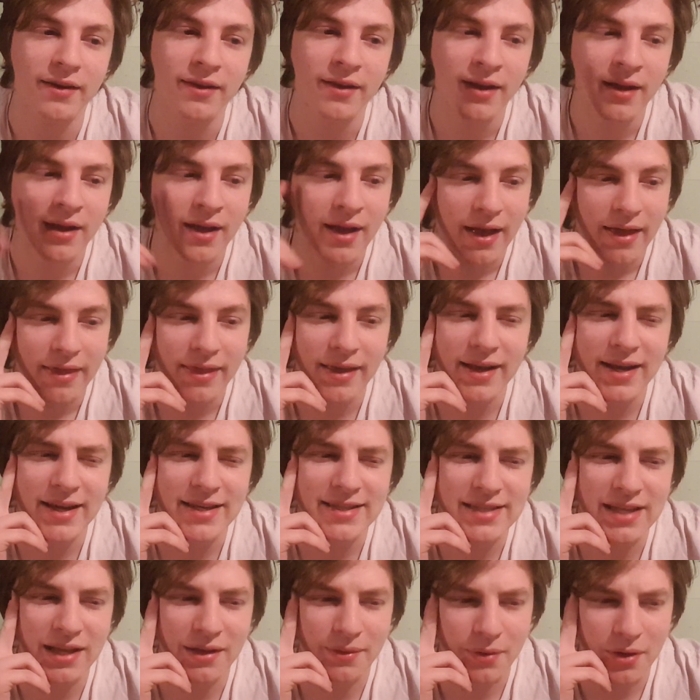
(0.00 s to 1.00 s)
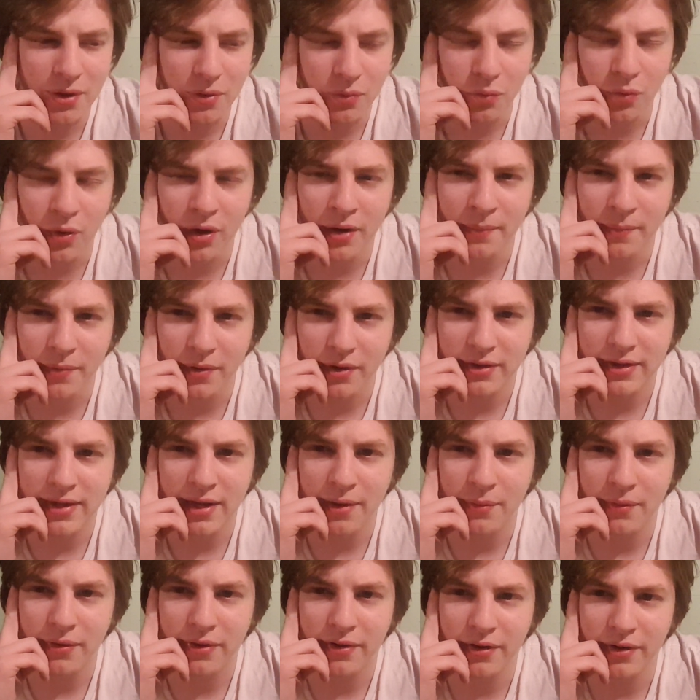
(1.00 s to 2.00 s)
I think I celebrated one birthday
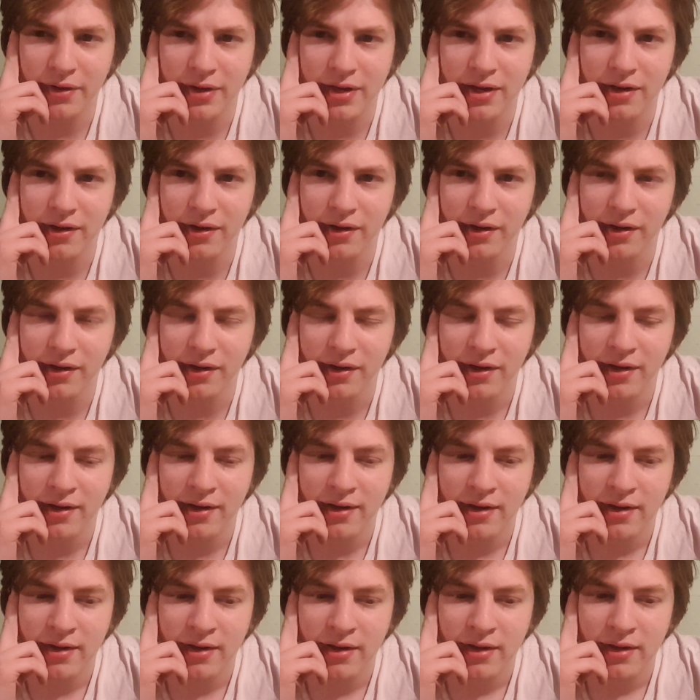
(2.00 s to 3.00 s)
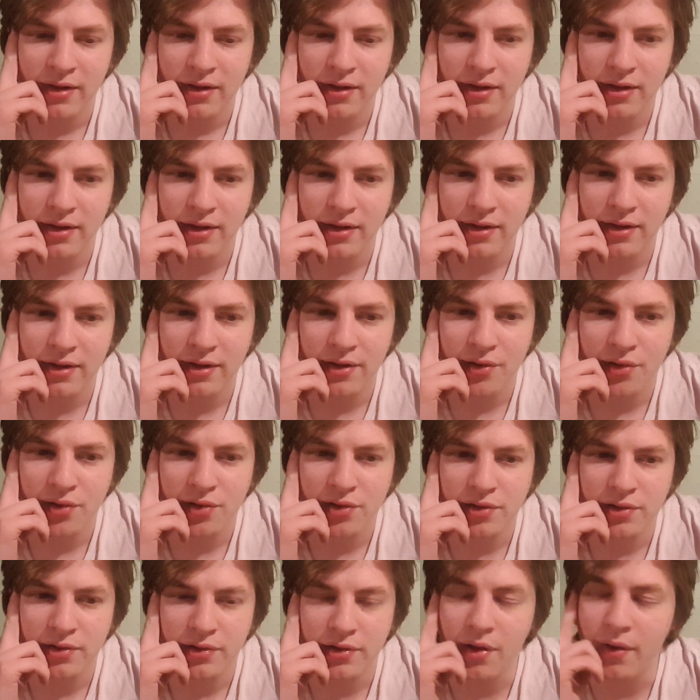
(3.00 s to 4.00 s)
with her here.
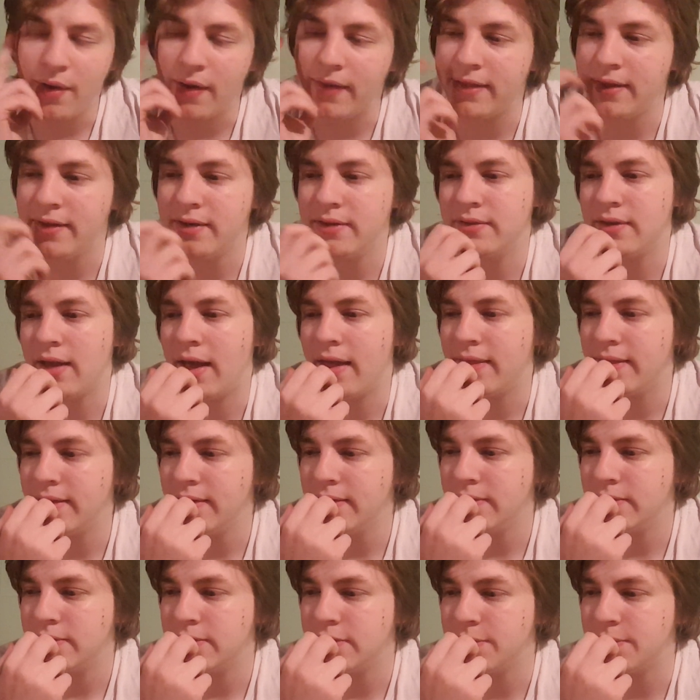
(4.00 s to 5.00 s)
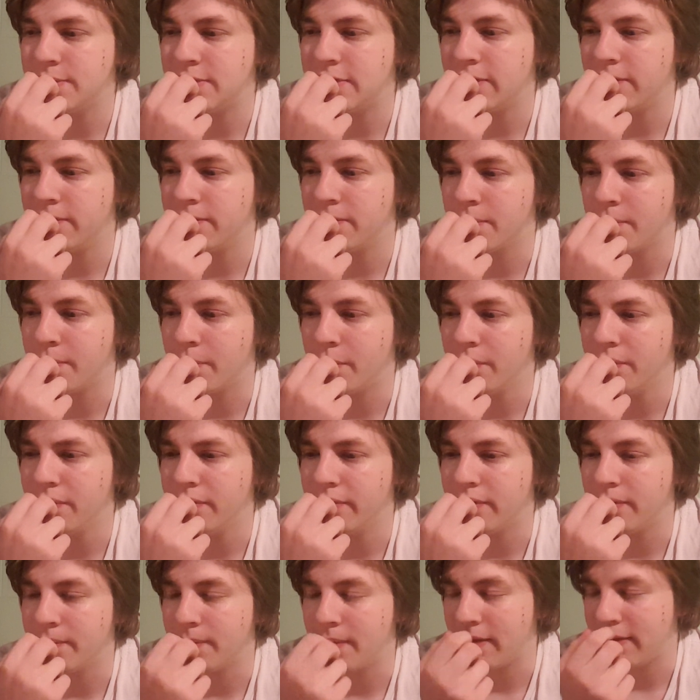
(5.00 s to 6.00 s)
No, I think she was here for both
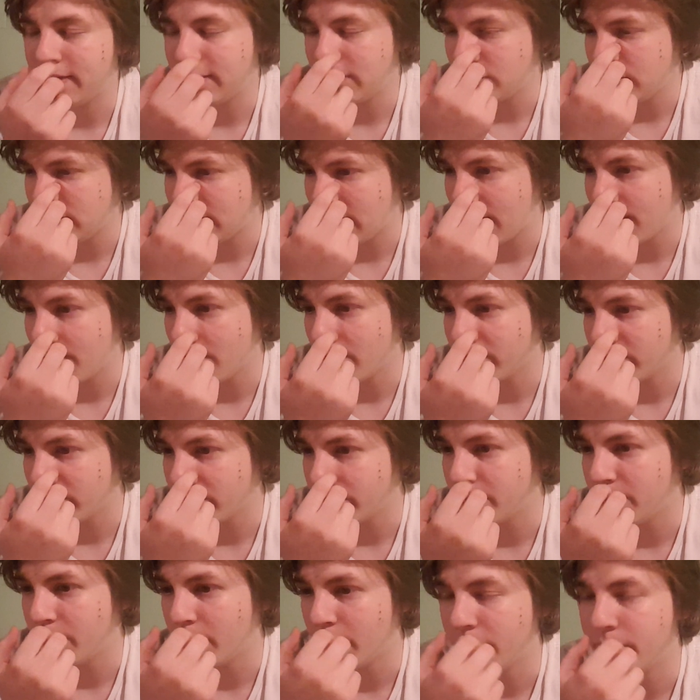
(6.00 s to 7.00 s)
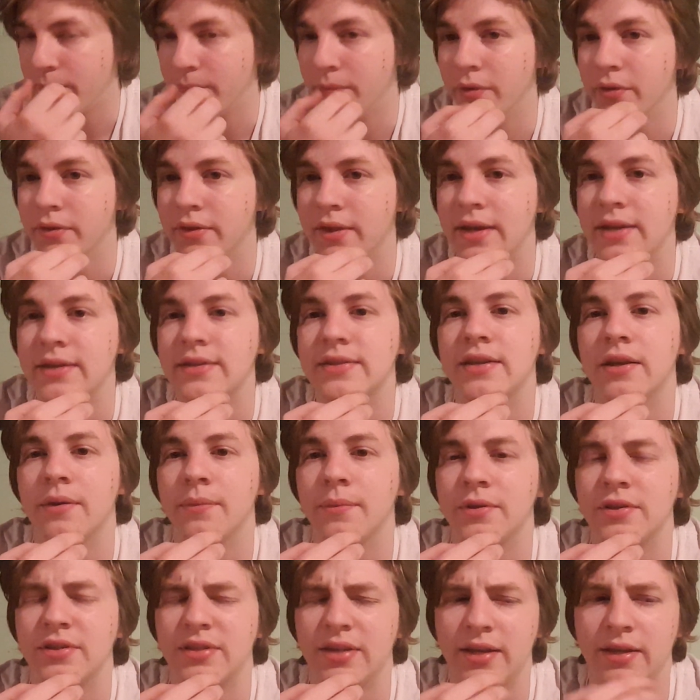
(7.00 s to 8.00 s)
of them. I think she came over for both birthdays,
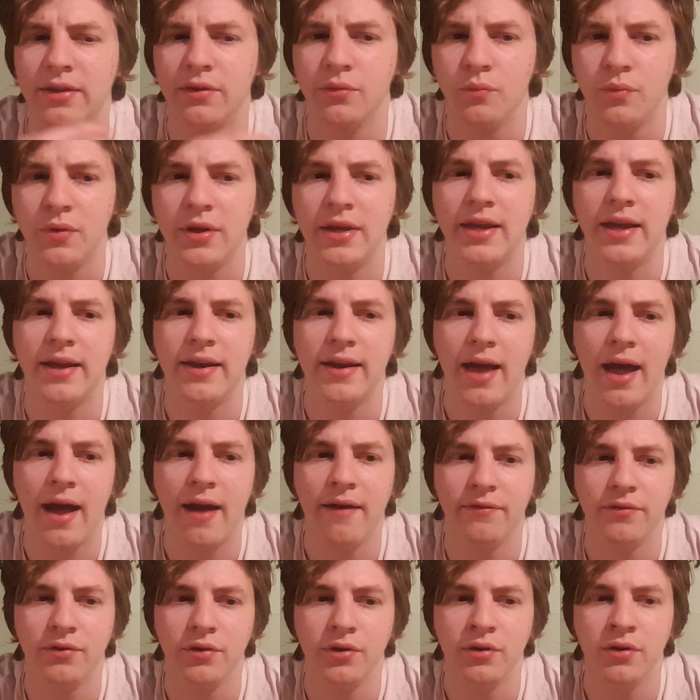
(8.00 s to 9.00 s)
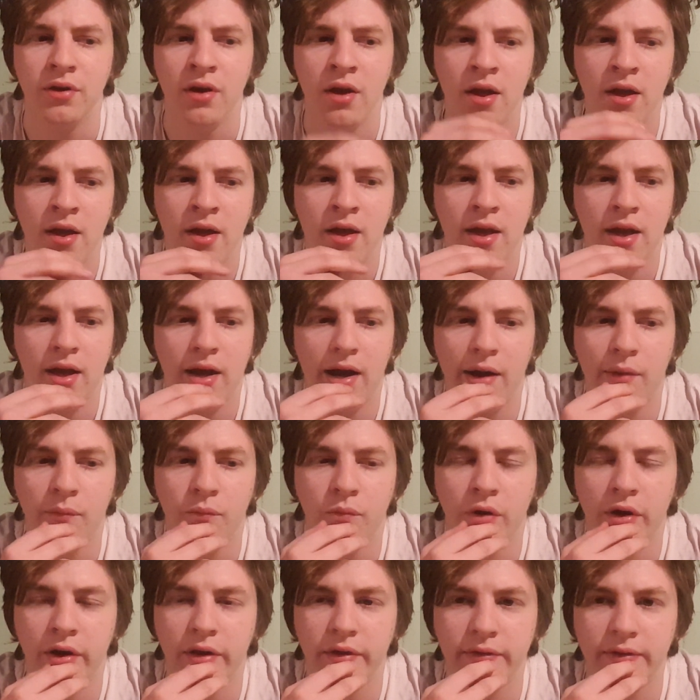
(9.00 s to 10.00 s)
celebrated like the weekend after
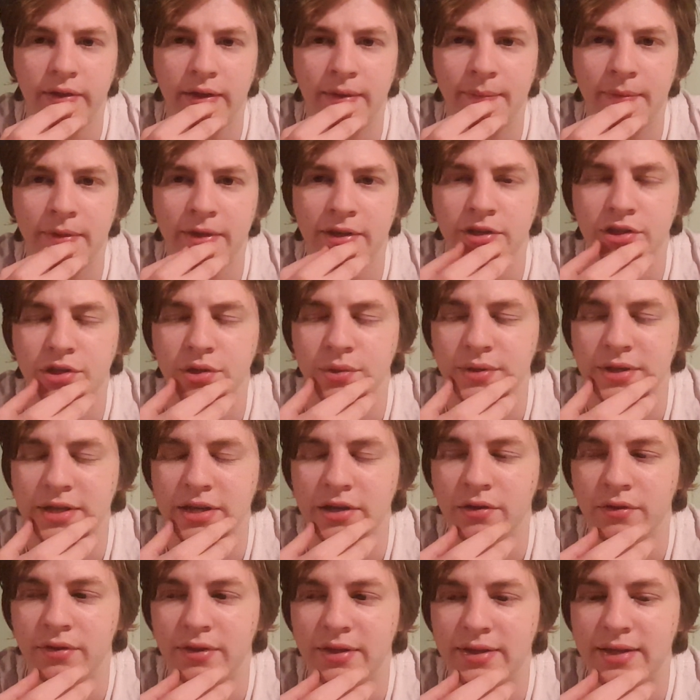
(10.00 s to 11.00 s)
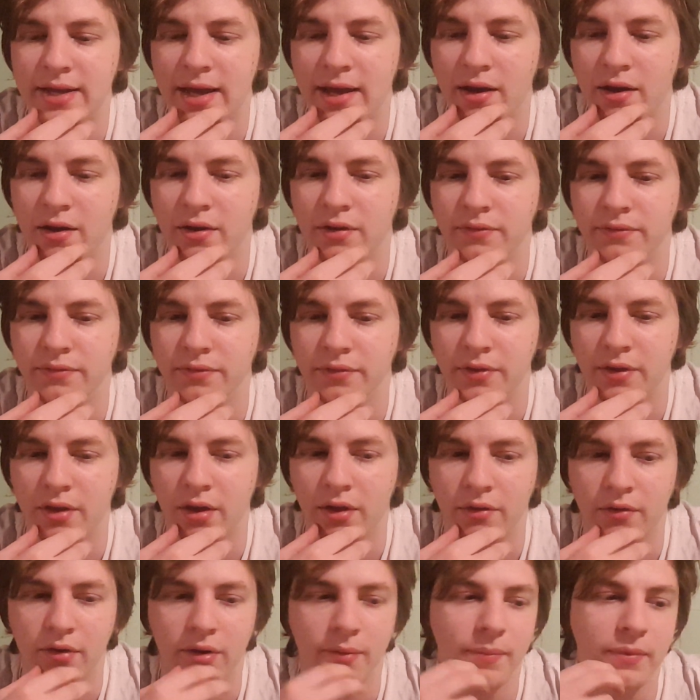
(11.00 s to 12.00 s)
one of them, and then she was here the day of for the
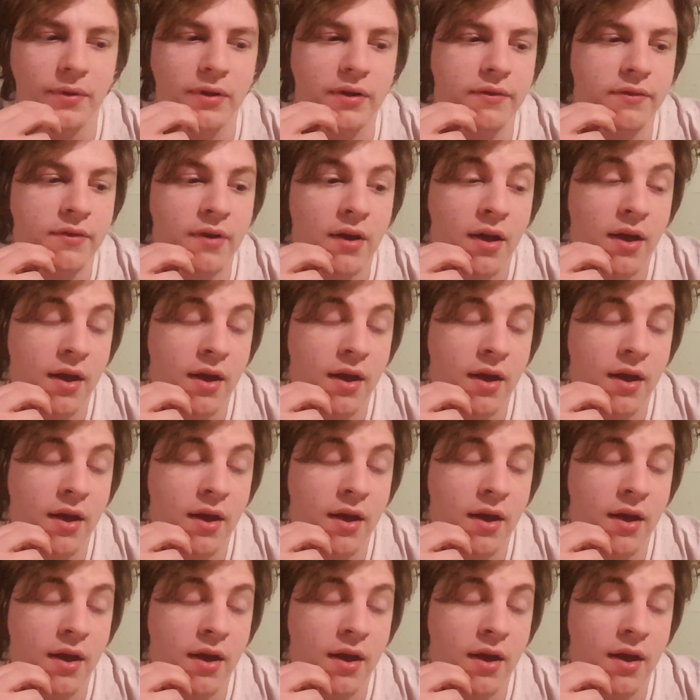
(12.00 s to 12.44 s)
other, I believe.